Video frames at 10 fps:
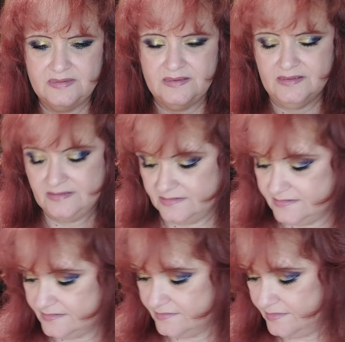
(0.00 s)
Yeah,
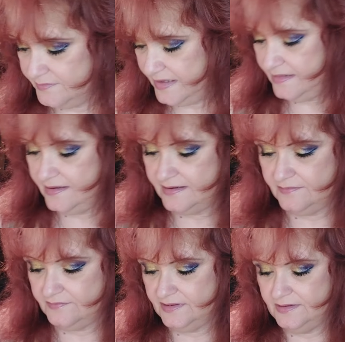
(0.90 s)
this is gonna be like
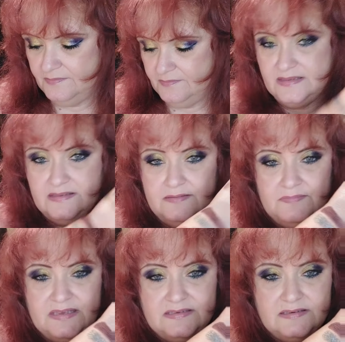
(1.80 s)
a really messy,
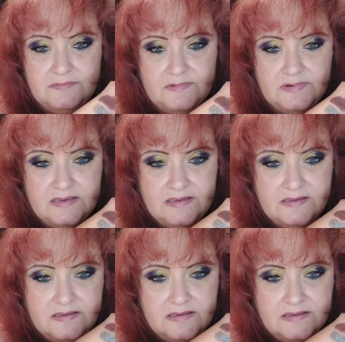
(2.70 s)
messy one.